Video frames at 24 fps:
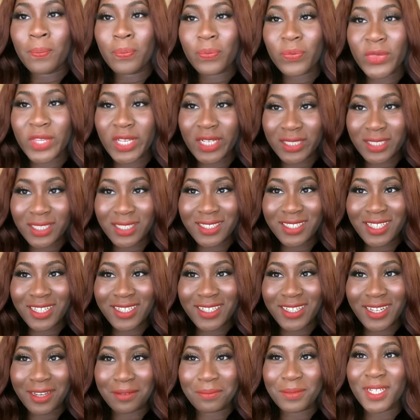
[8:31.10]
This is the
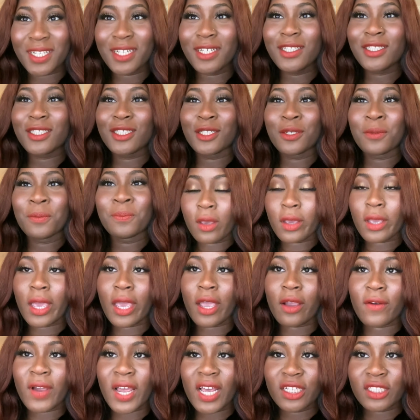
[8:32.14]
dimmest. Okay,
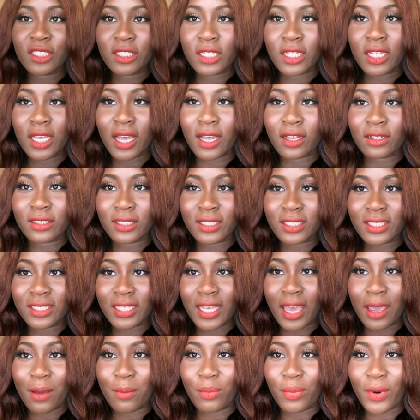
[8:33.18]
gradually I'll just
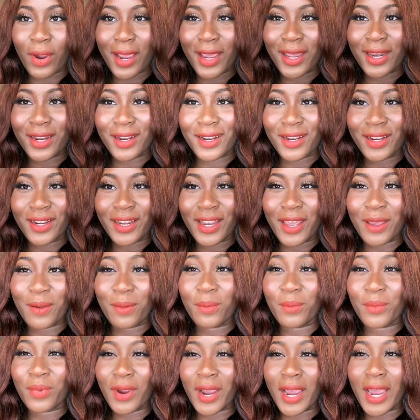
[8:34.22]
get brighter
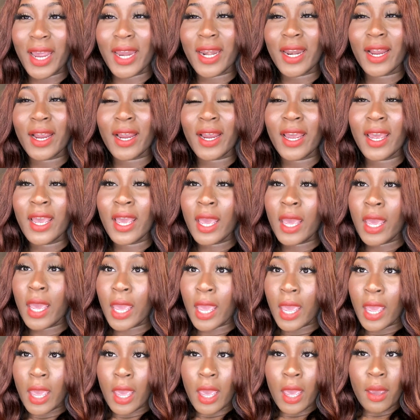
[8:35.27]
and brighter,
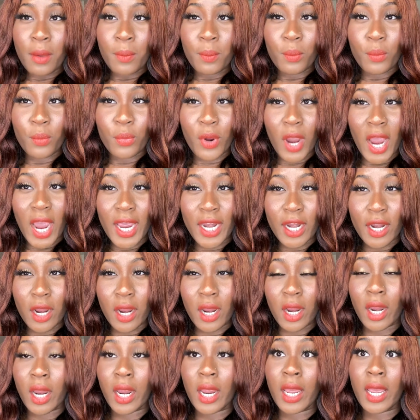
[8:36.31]
brighter
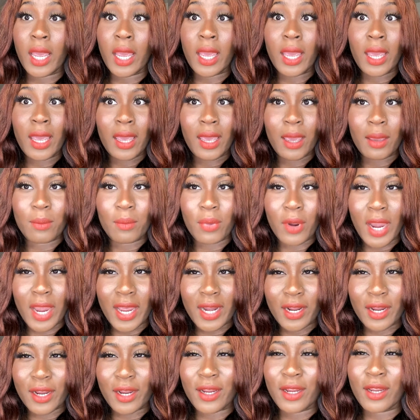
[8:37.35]
and
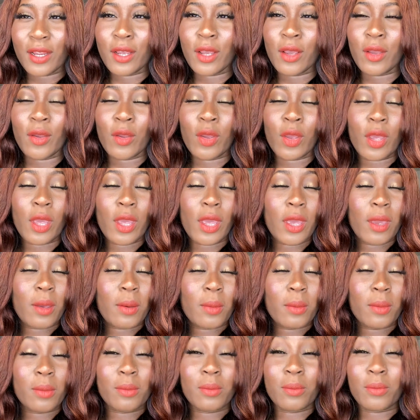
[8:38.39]
brighter,
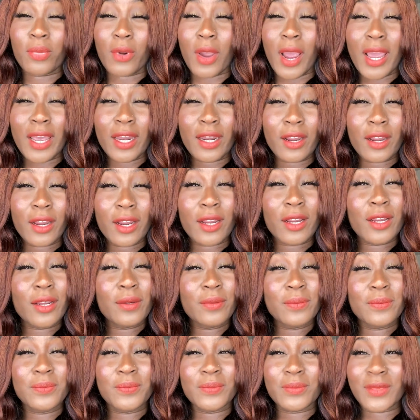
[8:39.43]
brighter.
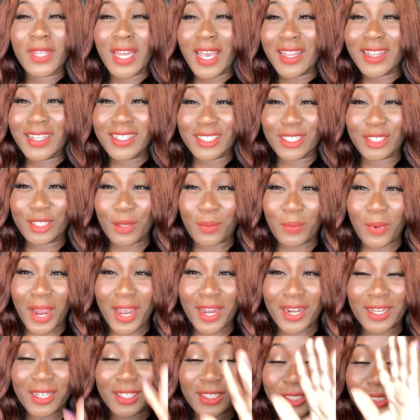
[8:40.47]
And this is the
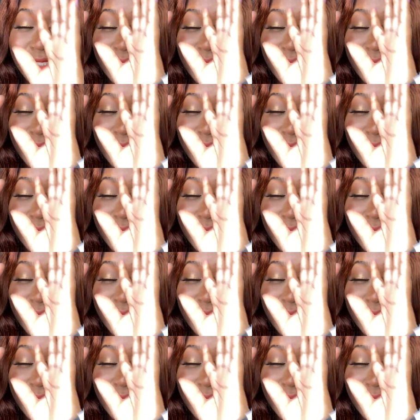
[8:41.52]
brightest.